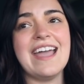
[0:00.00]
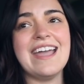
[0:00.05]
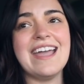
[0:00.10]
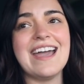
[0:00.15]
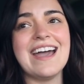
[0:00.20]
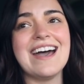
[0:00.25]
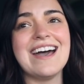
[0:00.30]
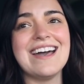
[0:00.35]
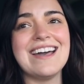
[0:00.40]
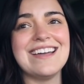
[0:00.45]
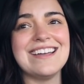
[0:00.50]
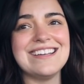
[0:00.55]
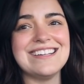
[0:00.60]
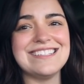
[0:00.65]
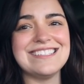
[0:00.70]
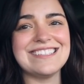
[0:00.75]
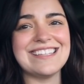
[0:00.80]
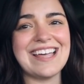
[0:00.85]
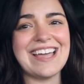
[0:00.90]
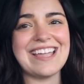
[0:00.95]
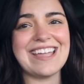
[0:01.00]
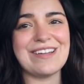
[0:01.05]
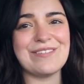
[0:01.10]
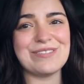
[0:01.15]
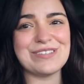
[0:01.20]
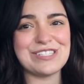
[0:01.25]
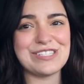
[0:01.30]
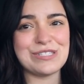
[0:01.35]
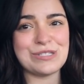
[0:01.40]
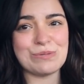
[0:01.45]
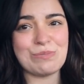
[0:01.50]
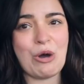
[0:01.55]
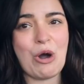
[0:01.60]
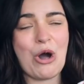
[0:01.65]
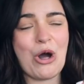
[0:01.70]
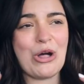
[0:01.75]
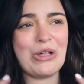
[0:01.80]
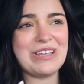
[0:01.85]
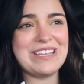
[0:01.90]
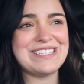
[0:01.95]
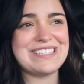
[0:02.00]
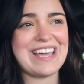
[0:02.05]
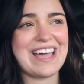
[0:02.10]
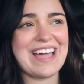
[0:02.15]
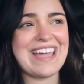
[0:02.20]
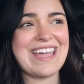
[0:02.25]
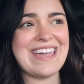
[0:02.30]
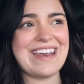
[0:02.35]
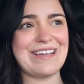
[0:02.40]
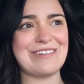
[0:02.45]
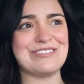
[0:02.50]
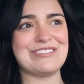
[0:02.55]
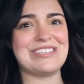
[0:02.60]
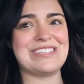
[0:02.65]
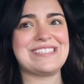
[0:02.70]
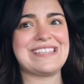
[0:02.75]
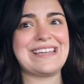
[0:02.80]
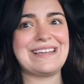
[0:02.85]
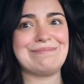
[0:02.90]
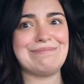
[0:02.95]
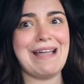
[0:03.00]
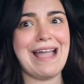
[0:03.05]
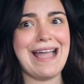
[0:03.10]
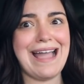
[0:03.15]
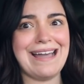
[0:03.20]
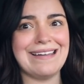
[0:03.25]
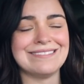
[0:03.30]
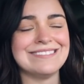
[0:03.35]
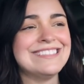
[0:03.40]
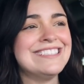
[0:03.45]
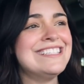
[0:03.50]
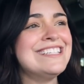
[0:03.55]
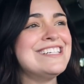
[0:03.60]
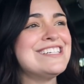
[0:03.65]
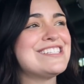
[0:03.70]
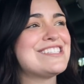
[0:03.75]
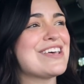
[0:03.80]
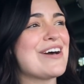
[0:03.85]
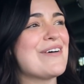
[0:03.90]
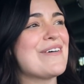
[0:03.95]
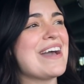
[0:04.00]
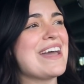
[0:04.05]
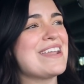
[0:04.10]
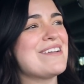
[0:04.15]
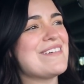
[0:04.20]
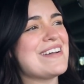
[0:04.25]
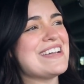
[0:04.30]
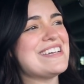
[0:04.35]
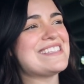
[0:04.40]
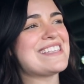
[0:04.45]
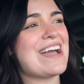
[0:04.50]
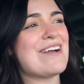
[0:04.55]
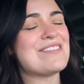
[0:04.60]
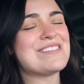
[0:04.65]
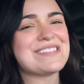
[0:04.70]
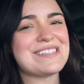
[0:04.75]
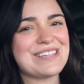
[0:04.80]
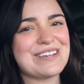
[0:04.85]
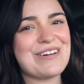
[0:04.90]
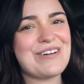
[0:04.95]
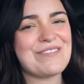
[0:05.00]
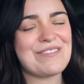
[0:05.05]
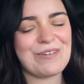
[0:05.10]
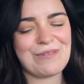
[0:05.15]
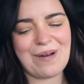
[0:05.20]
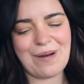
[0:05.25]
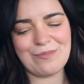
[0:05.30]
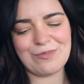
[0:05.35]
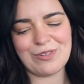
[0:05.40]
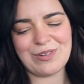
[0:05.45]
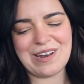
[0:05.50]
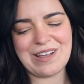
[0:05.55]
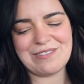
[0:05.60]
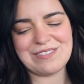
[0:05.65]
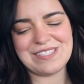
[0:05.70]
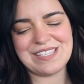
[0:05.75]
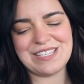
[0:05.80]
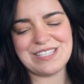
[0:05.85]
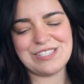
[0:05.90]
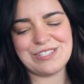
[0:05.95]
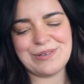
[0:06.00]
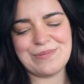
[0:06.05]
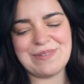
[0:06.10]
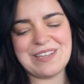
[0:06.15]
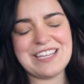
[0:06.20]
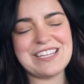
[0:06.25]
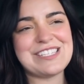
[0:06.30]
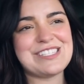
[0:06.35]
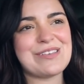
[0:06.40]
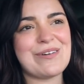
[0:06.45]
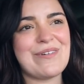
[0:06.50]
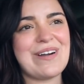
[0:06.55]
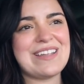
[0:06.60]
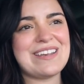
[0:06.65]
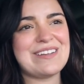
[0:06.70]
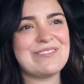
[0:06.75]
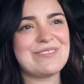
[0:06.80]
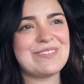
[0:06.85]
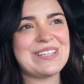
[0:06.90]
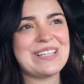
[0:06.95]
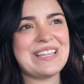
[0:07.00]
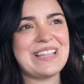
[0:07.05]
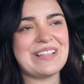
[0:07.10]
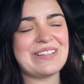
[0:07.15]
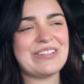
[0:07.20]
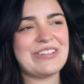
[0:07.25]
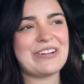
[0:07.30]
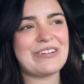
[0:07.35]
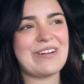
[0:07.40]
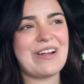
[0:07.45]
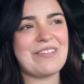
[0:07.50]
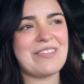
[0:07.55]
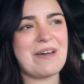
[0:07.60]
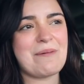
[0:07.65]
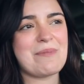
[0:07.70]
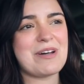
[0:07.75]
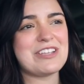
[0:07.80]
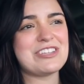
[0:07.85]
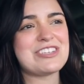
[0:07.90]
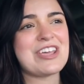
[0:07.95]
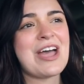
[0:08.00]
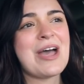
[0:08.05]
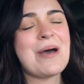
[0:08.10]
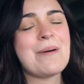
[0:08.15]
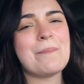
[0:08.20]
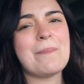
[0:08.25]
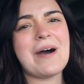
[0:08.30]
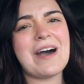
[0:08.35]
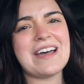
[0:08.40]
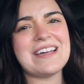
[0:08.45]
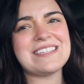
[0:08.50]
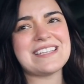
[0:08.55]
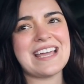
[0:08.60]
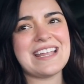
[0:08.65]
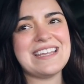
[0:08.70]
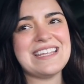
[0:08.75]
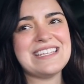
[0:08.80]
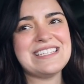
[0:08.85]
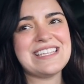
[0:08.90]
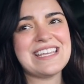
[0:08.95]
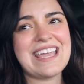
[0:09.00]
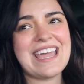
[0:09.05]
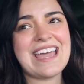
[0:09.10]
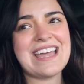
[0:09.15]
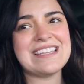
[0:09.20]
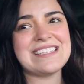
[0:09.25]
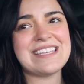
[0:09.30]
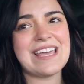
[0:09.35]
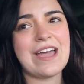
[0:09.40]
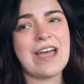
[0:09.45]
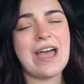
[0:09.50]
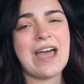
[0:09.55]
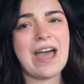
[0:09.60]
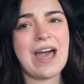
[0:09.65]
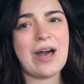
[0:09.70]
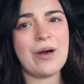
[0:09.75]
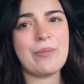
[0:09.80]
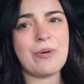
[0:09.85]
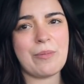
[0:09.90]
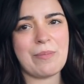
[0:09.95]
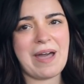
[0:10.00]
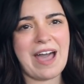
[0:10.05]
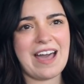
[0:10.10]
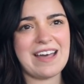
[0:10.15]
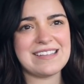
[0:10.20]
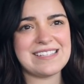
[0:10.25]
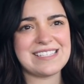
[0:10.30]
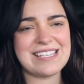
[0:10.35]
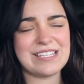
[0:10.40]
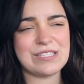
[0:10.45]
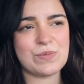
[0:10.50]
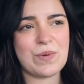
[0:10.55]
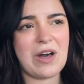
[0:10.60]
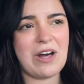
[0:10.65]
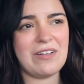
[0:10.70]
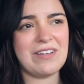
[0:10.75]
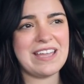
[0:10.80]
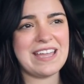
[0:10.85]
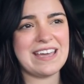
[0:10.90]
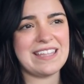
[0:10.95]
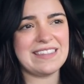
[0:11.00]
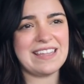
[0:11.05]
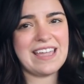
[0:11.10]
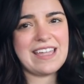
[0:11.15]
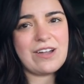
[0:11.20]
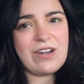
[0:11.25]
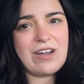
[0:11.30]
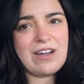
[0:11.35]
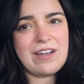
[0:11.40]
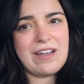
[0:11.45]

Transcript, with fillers: and like it was small and tight and I was just like, ah! So anyways, I was a little overwhelmed when I was in Zumiez, so I didn't really like look around that much, but I need to get elbow pads as well and like